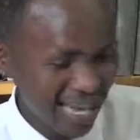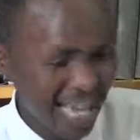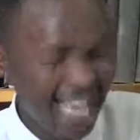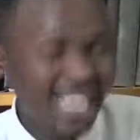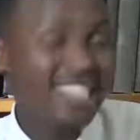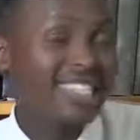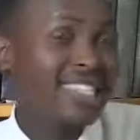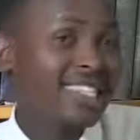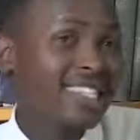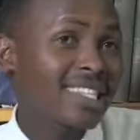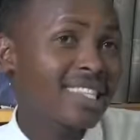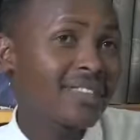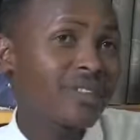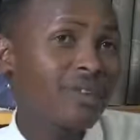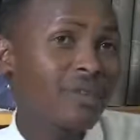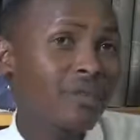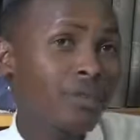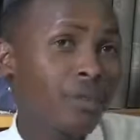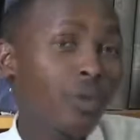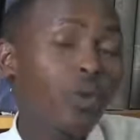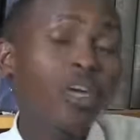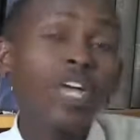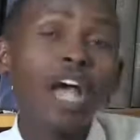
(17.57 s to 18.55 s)
As far
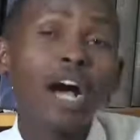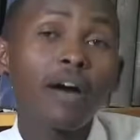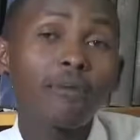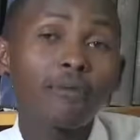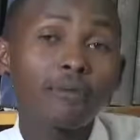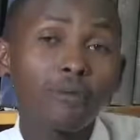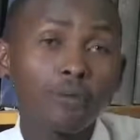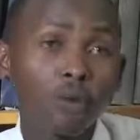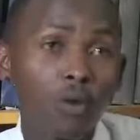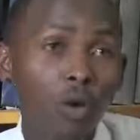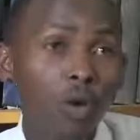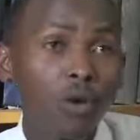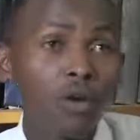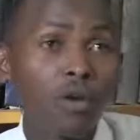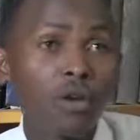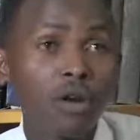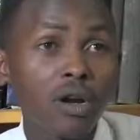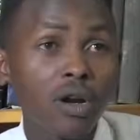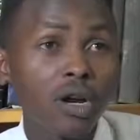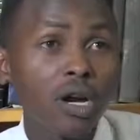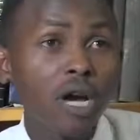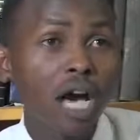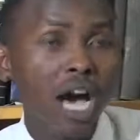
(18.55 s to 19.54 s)
as we have
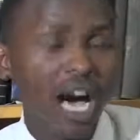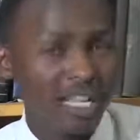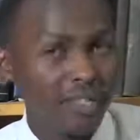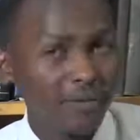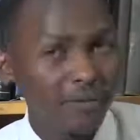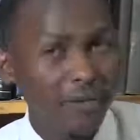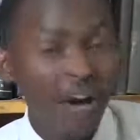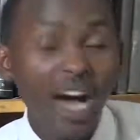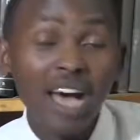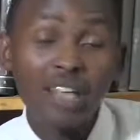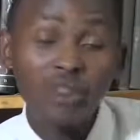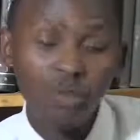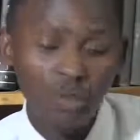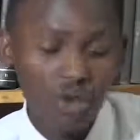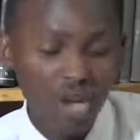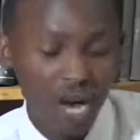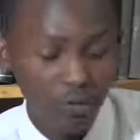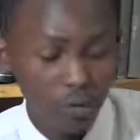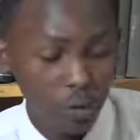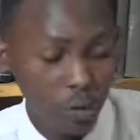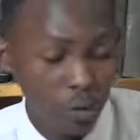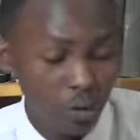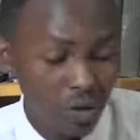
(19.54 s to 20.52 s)

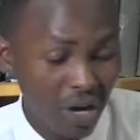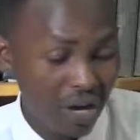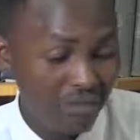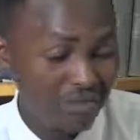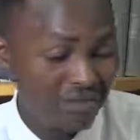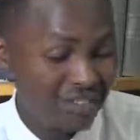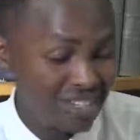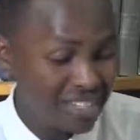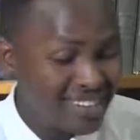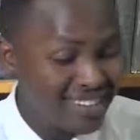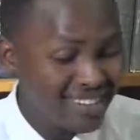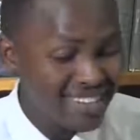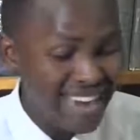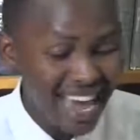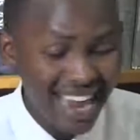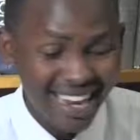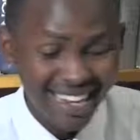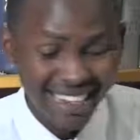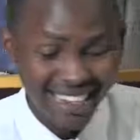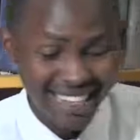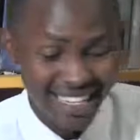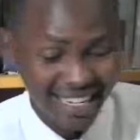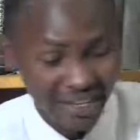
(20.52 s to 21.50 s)
gone, we have
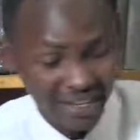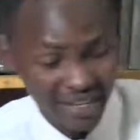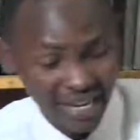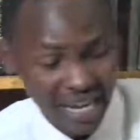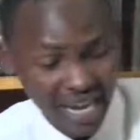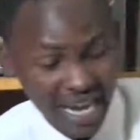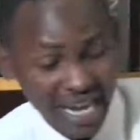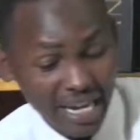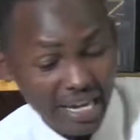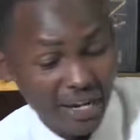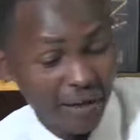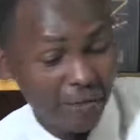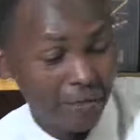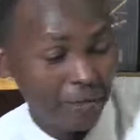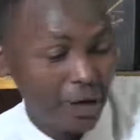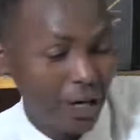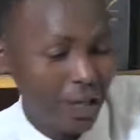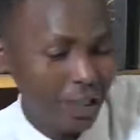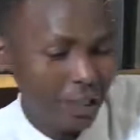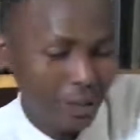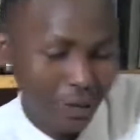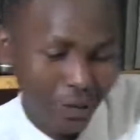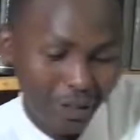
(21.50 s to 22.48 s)
done the
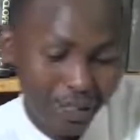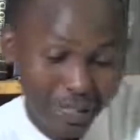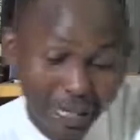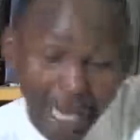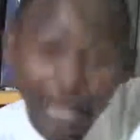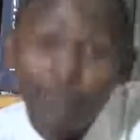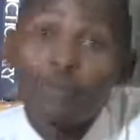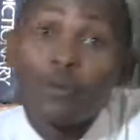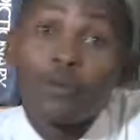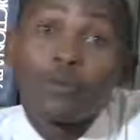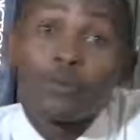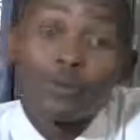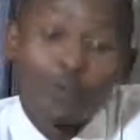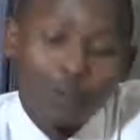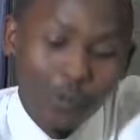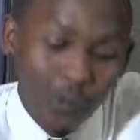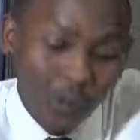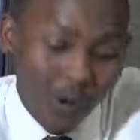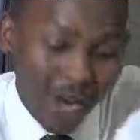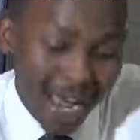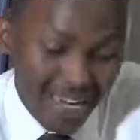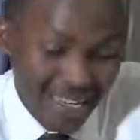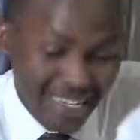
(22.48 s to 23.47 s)
definition, types of
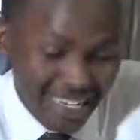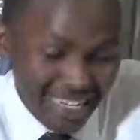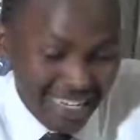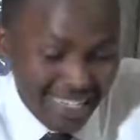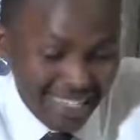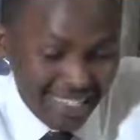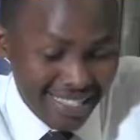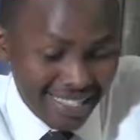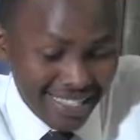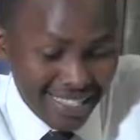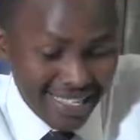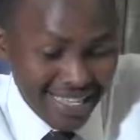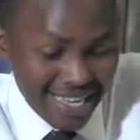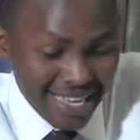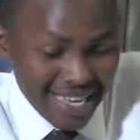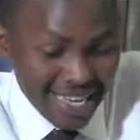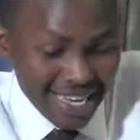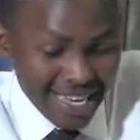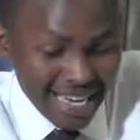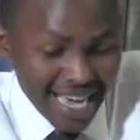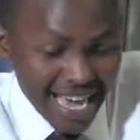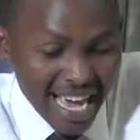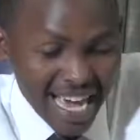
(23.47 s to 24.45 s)
school unrest,
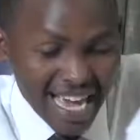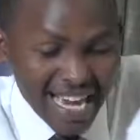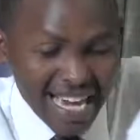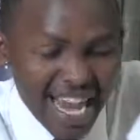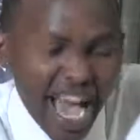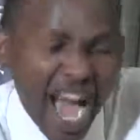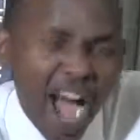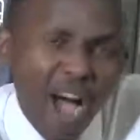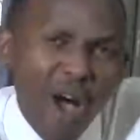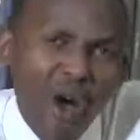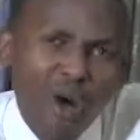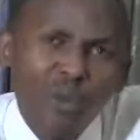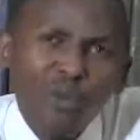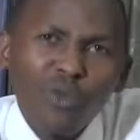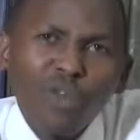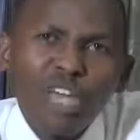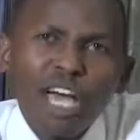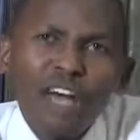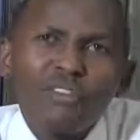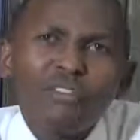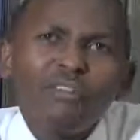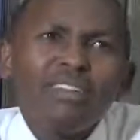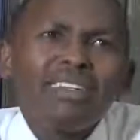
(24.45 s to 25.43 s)
and now we
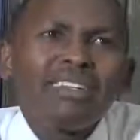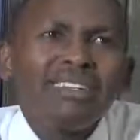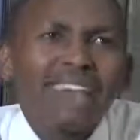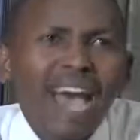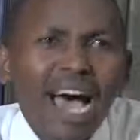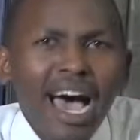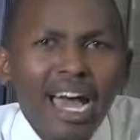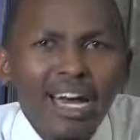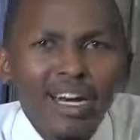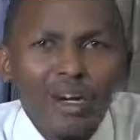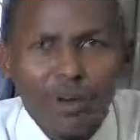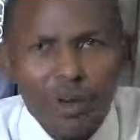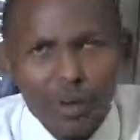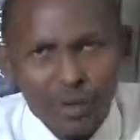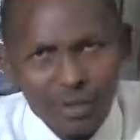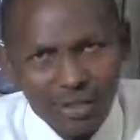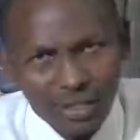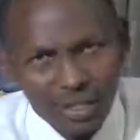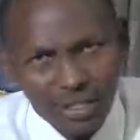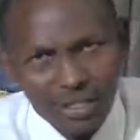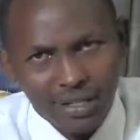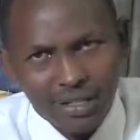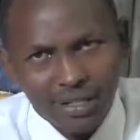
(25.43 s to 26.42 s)
have even done
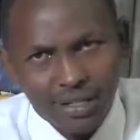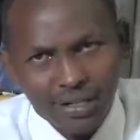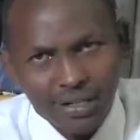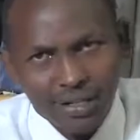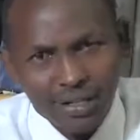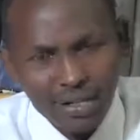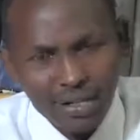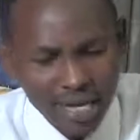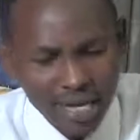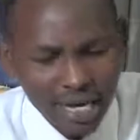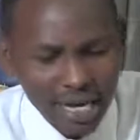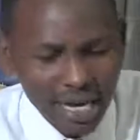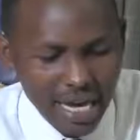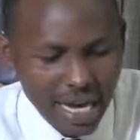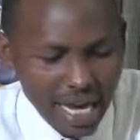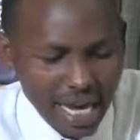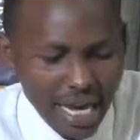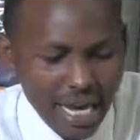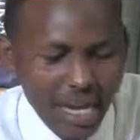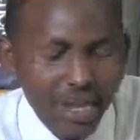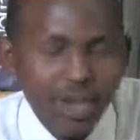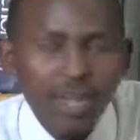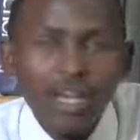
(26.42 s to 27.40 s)
courses.
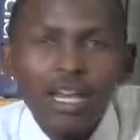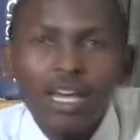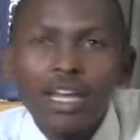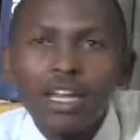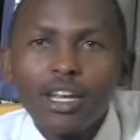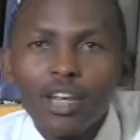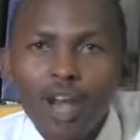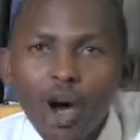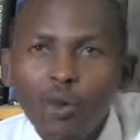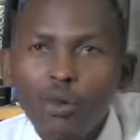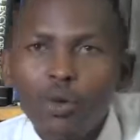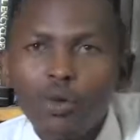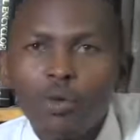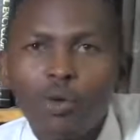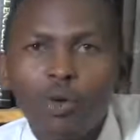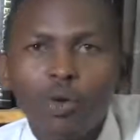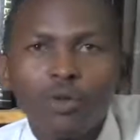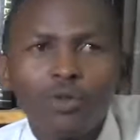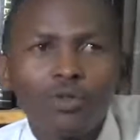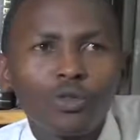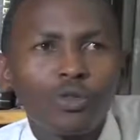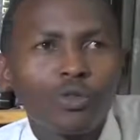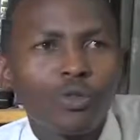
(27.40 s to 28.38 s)
And now we
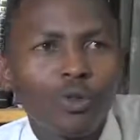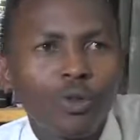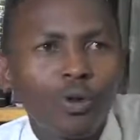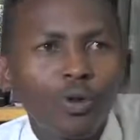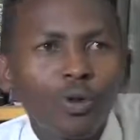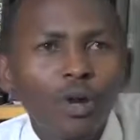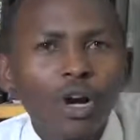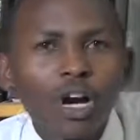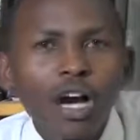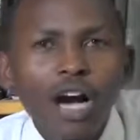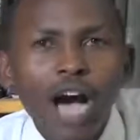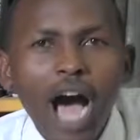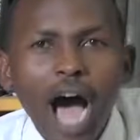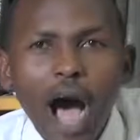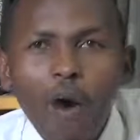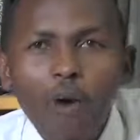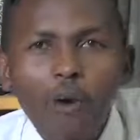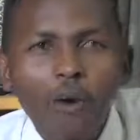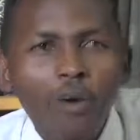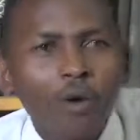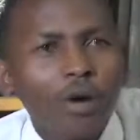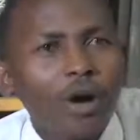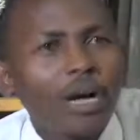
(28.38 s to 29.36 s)
want to know,
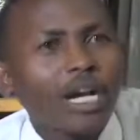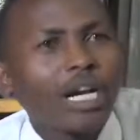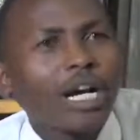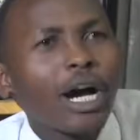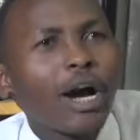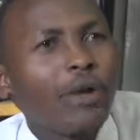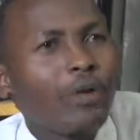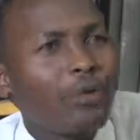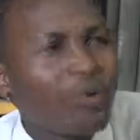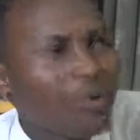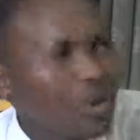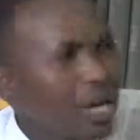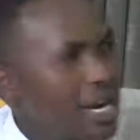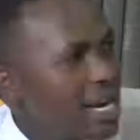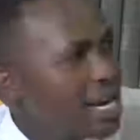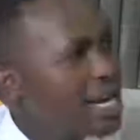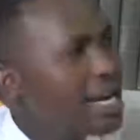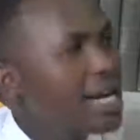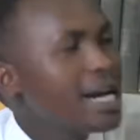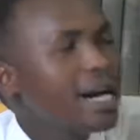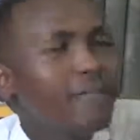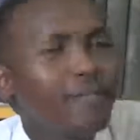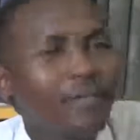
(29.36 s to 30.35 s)
how can we
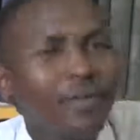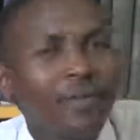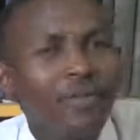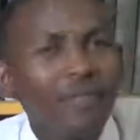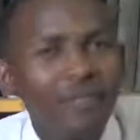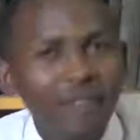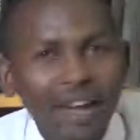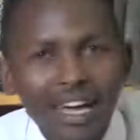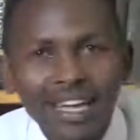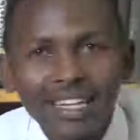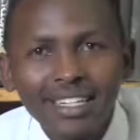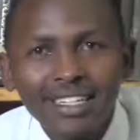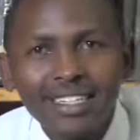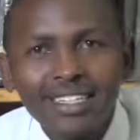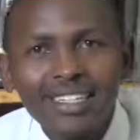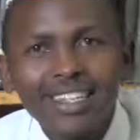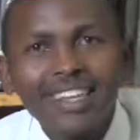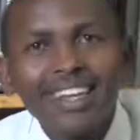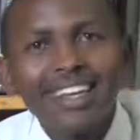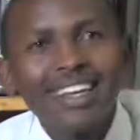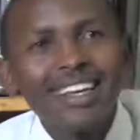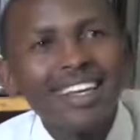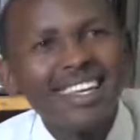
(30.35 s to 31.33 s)
prevent
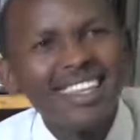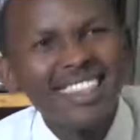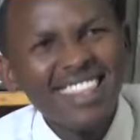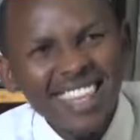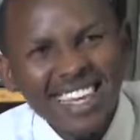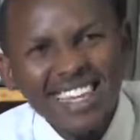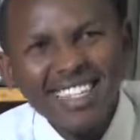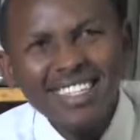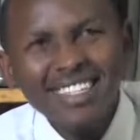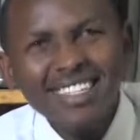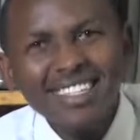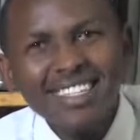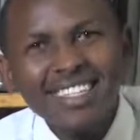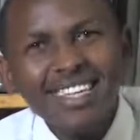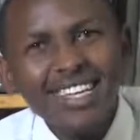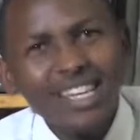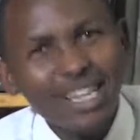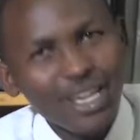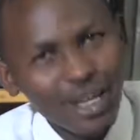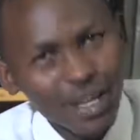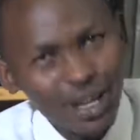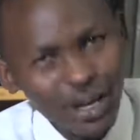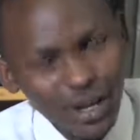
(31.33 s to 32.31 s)
these
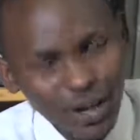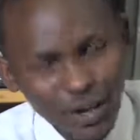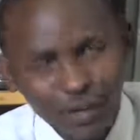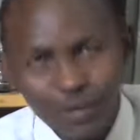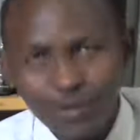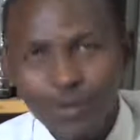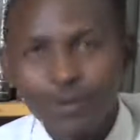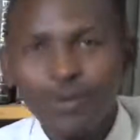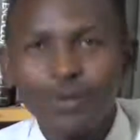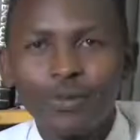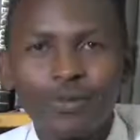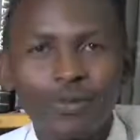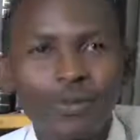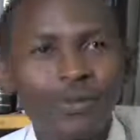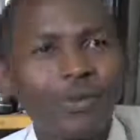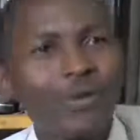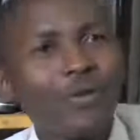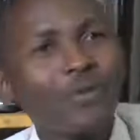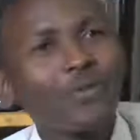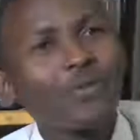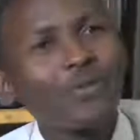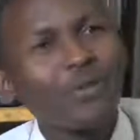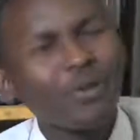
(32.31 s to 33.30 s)
issues
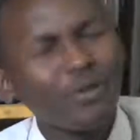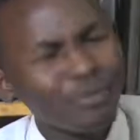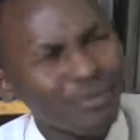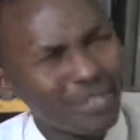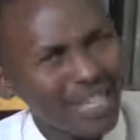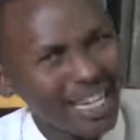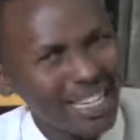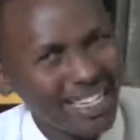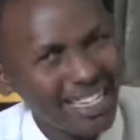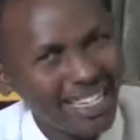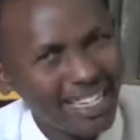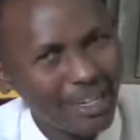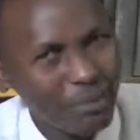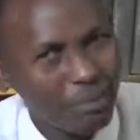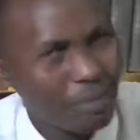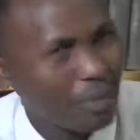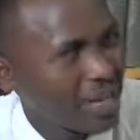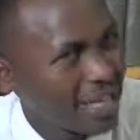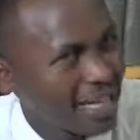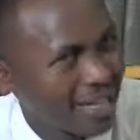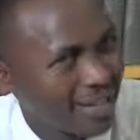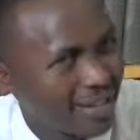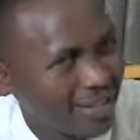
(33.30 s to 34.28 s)
from taking
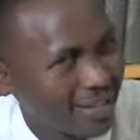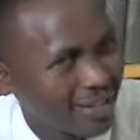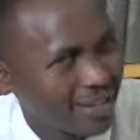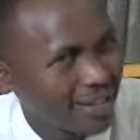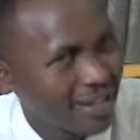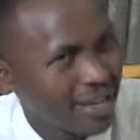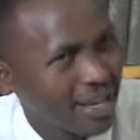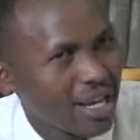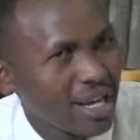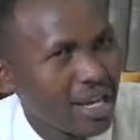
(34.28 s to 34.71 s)
place?